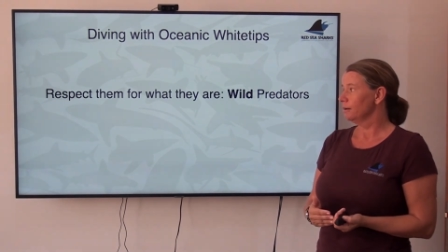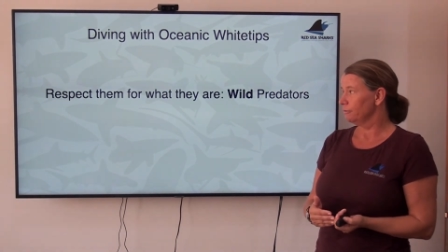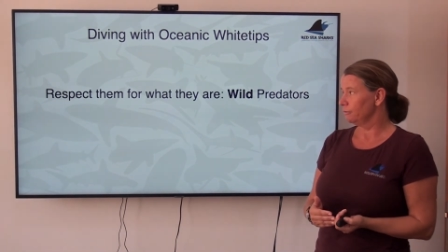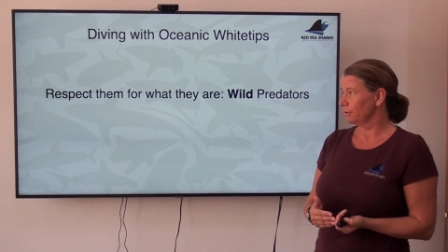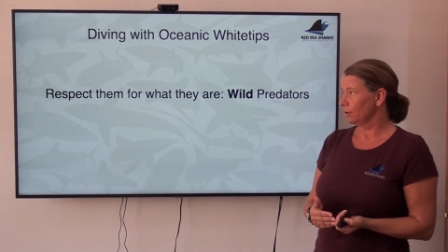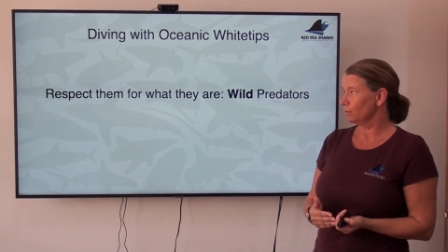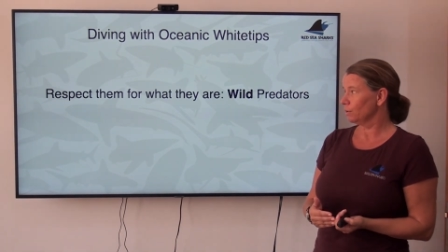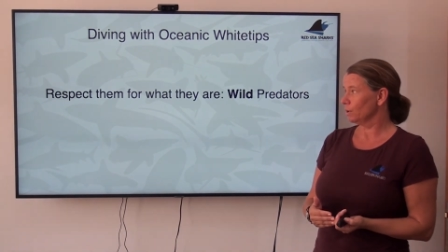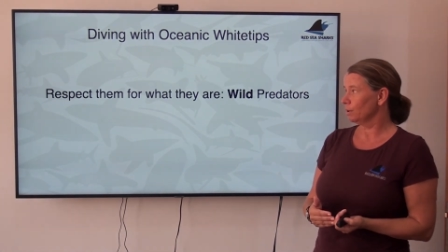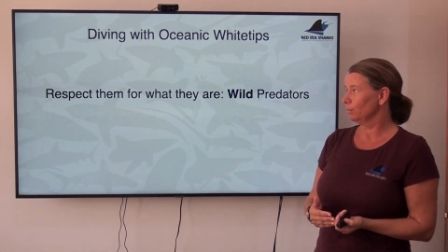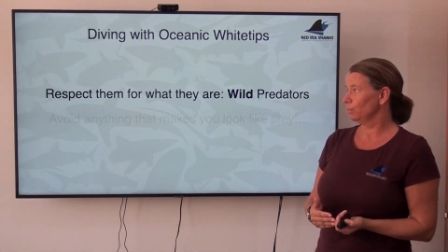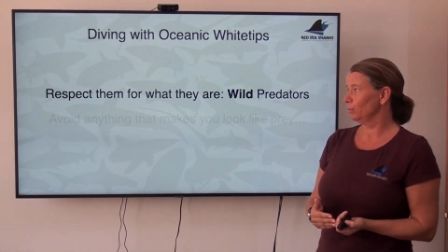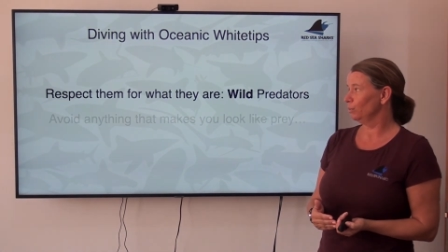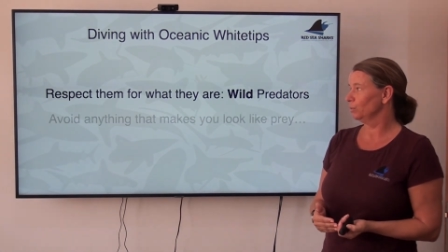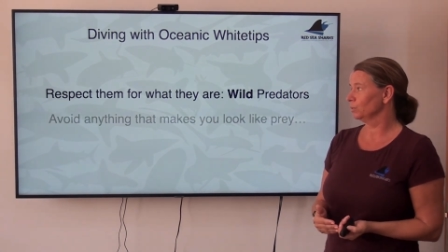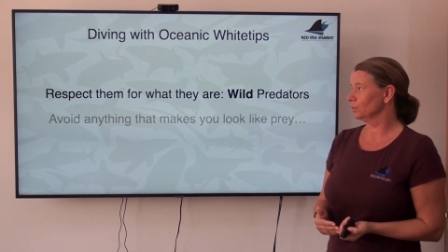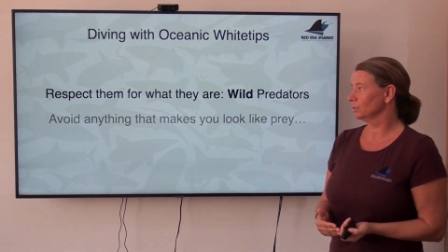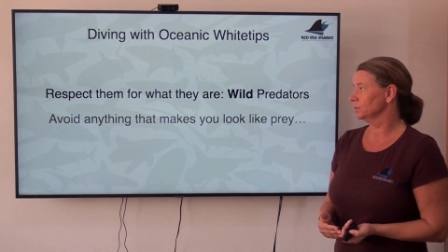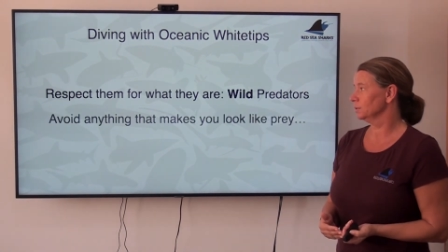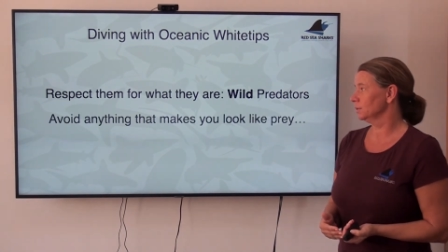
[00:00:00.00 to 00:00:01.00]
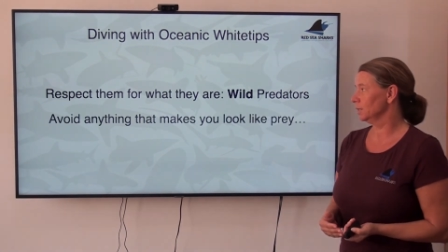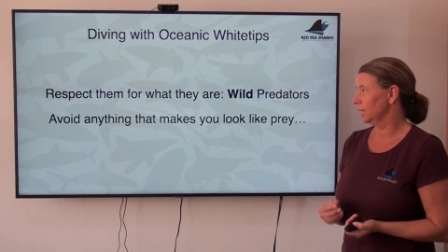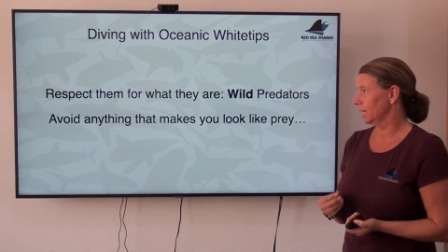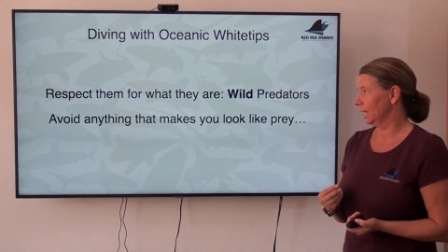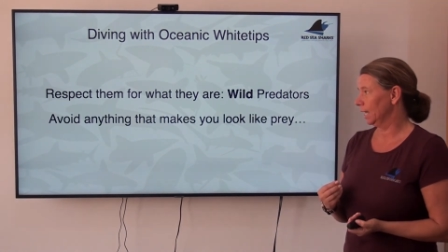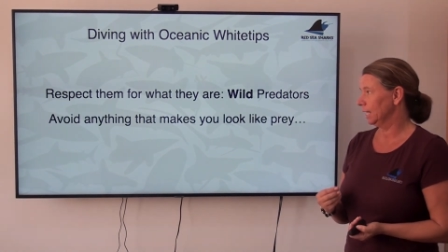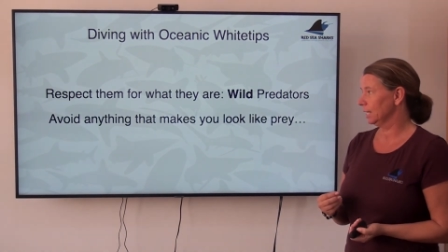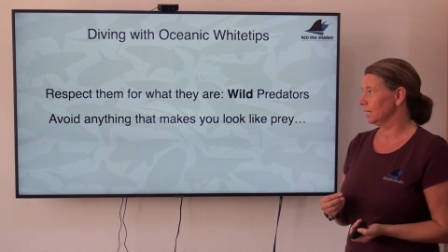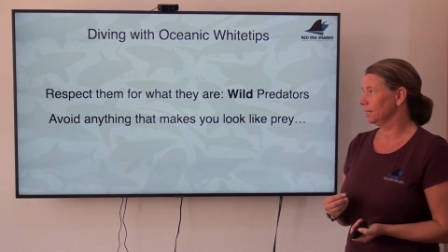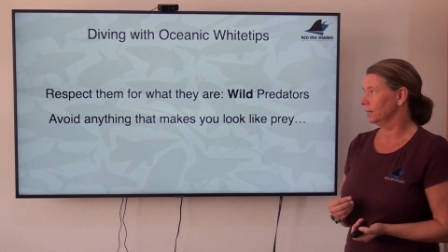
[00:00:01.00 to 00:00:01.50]
very important, a
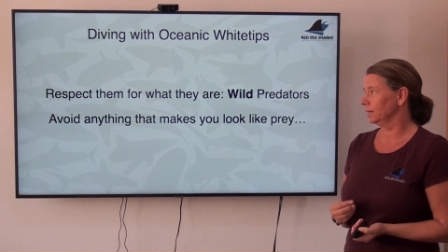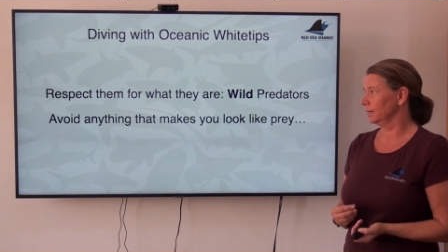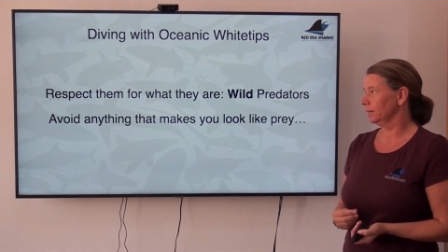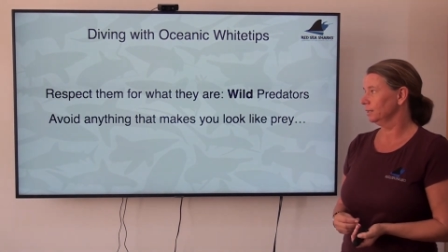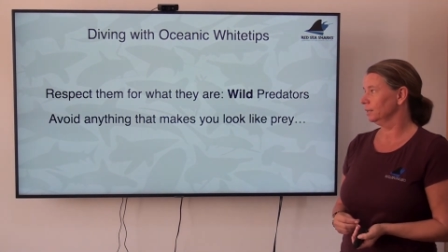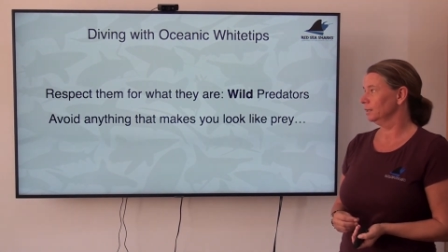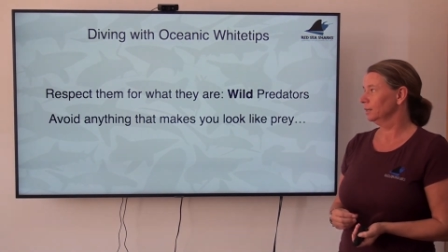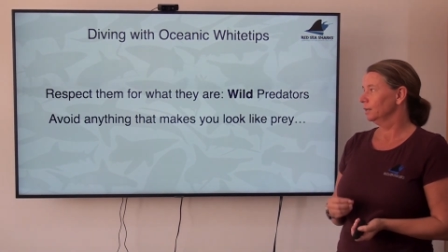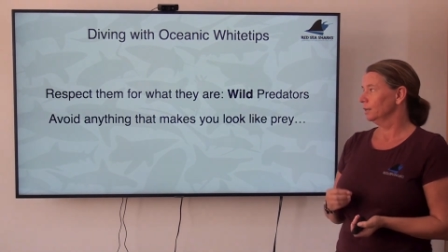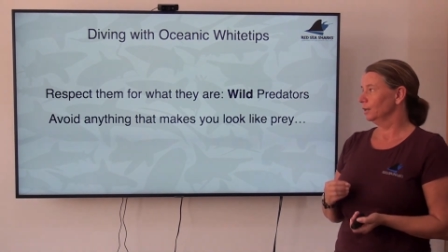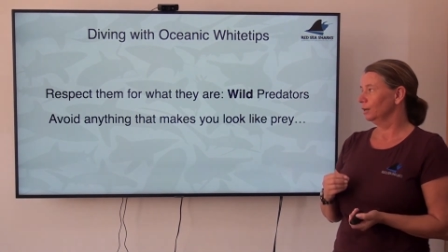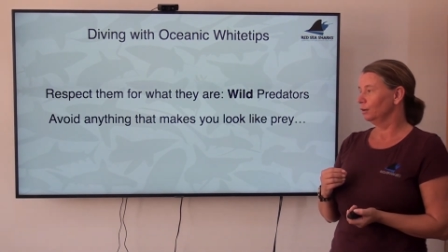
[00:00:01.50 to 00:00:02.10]
headline: